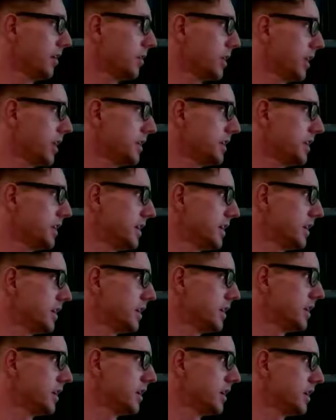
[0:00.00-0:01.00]
out and did
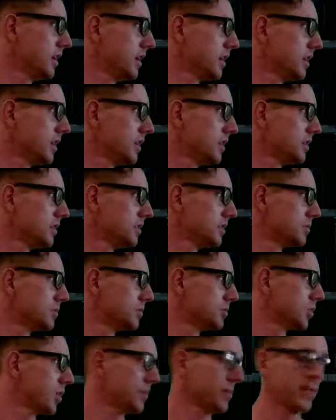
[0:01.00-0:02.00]
some
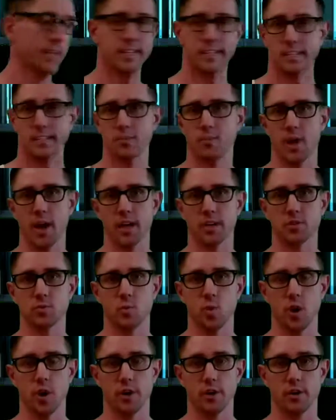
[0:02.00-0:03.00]
swimming and some ice
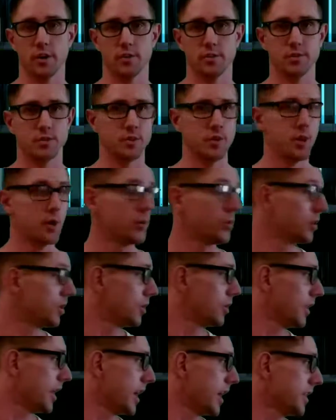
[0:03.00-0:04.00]
water and snow and
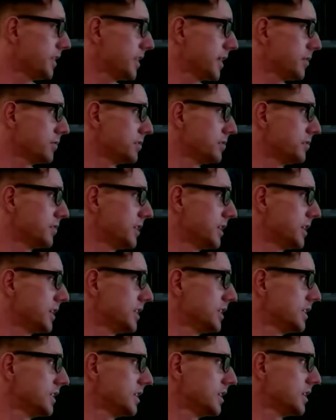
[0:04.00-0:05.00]
all that. That was
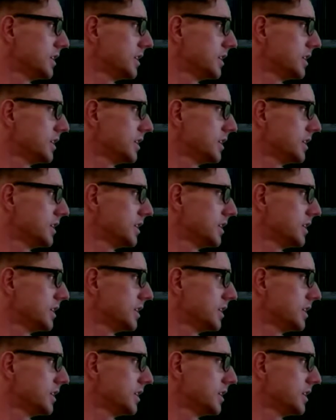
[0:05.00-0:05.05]
fun.